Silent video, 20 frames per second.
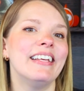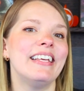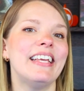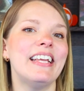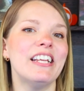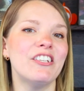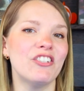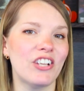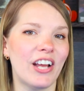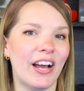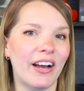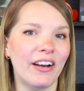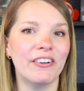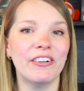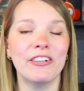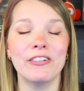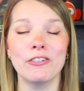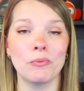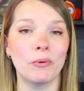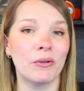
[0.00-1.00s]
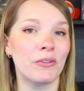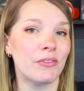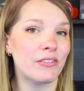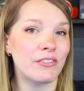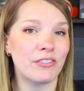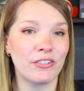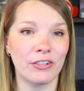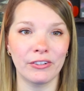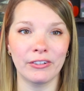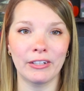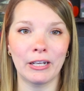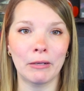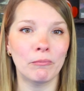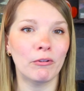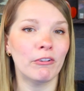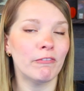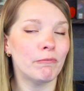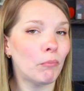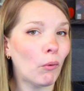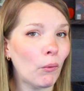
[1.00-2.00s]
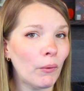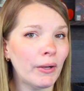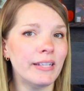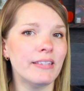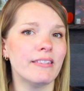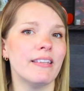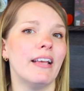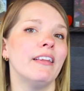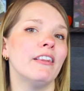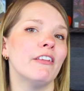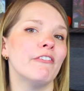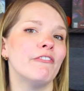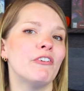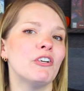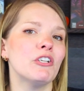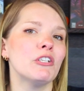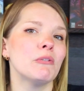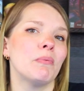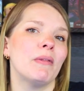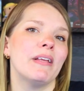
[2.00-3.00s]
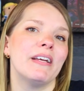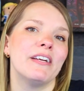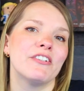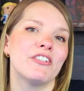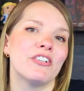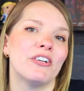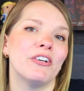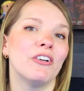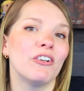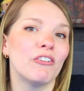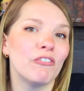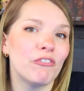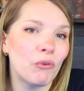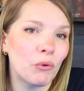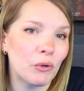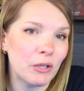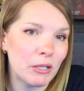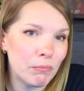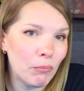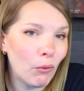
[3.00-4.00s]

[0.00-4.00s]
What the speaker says: Each card is worth a certain number of points, and the first player to earn 40